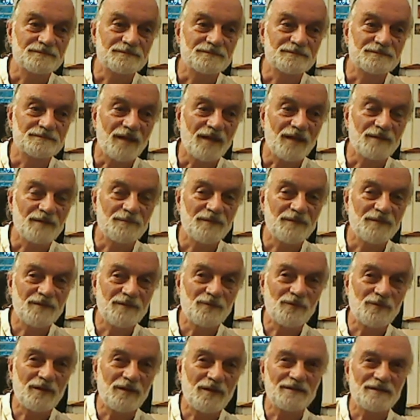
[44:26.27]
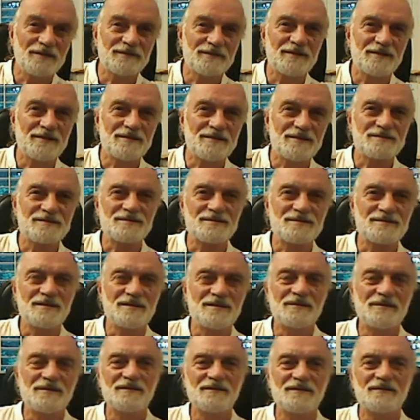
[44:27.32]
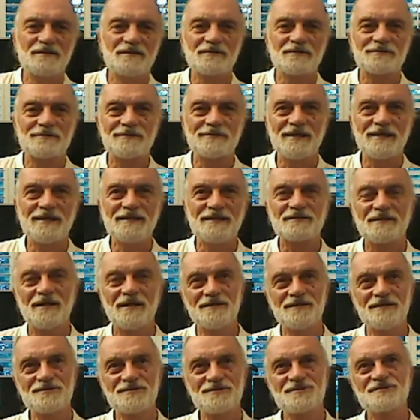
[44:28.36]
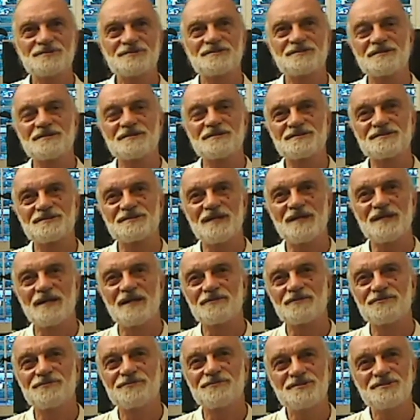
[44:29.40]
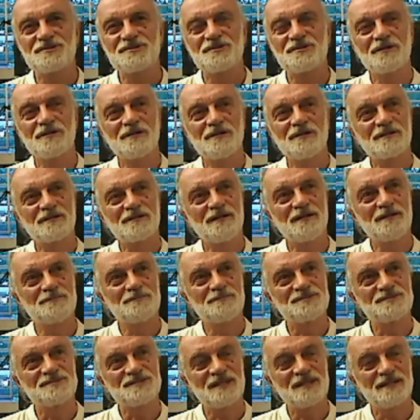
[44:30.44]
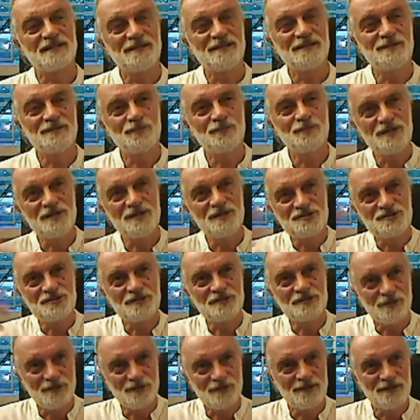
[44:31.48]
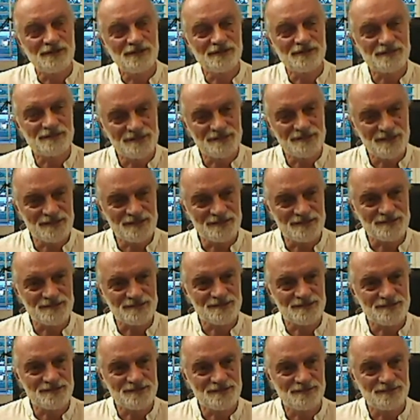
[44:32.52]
And meanwhile, this great consciousness out of which it all comes, and in which it all exists,